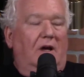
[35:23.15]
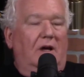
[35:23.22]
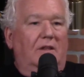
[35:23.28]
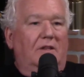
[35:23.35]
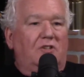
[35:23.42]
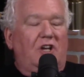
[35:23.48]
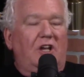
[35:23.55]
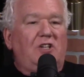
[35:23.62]

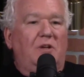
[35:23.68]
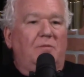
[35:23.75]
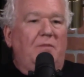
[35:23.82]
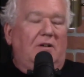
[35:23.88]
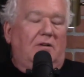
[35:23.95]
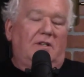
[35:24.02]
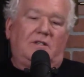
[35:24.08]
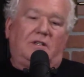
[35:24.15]
the changing
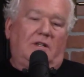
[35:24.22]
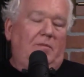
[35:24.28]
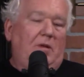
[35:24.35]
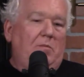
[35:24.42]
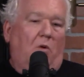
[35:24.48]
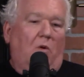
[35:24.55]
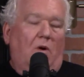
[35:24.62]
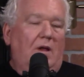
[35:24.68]
middle, this is going to be
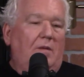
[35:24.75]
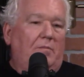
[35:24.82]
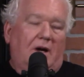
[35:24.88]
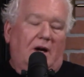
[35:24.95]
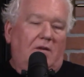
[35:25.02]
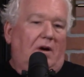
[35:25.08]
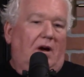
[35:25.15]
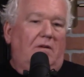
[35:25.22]
boring, but I
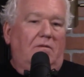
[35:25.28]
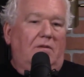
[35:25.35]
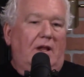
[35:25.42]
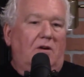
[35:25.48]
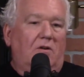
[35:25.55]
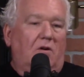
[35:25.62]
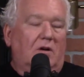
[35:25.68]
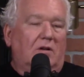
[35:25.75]
read
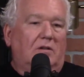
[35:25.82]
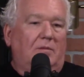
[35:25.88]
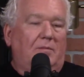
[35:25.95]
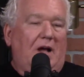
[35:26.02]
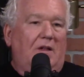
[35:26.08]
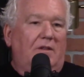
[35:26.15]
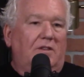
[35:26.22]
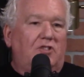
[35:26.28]
an article
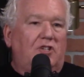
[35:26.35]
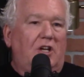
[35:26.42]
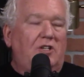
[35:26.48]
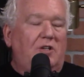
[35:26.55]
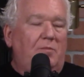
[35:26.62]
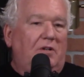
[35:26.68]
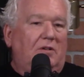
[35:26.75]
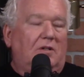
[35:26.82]
about the
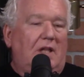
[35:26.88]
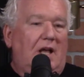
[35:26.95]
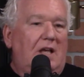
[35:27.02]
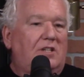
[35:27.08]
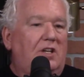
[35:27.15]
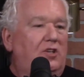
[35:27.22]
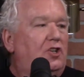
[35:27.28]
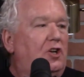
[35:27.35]
changing middle
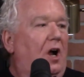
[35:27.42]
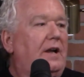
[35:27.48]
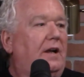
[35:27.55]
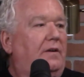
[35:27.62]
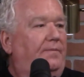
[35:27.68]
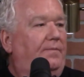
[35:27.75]
class in China